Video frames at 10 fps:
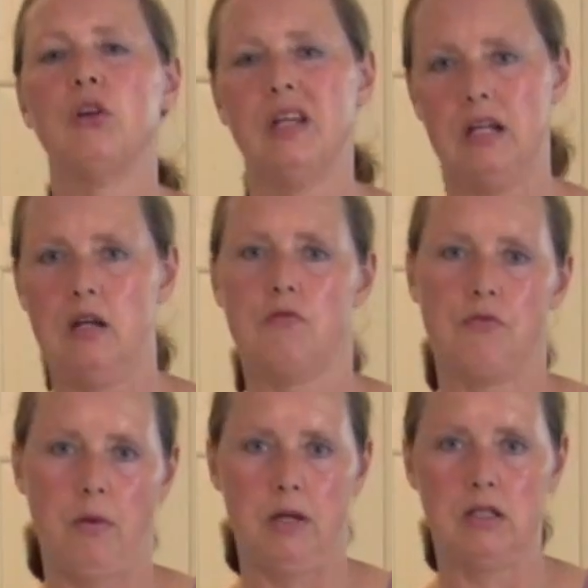you're getting
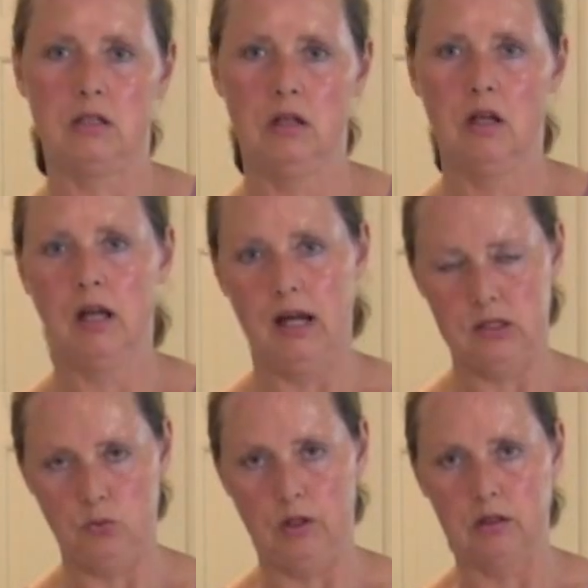from it
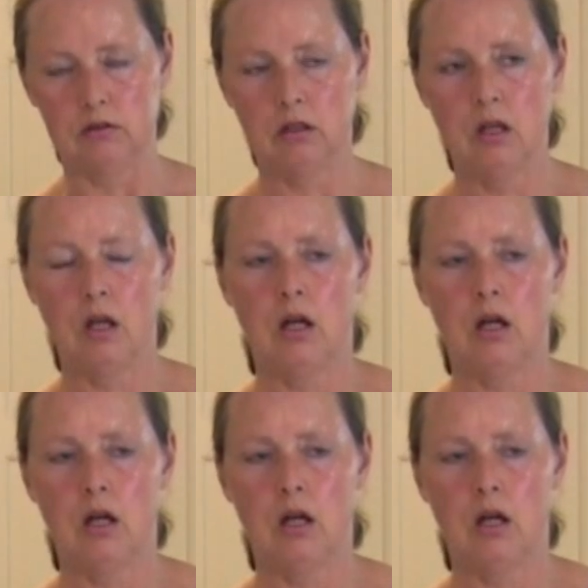as well.